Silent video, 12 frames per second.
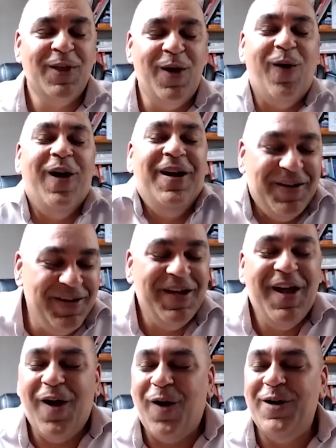
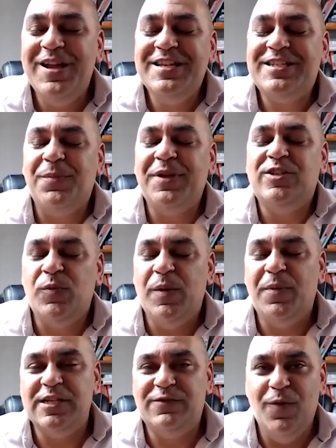or something he told me
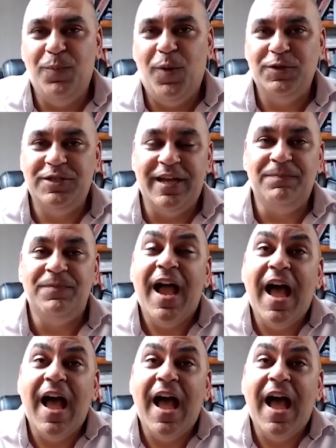about his football team.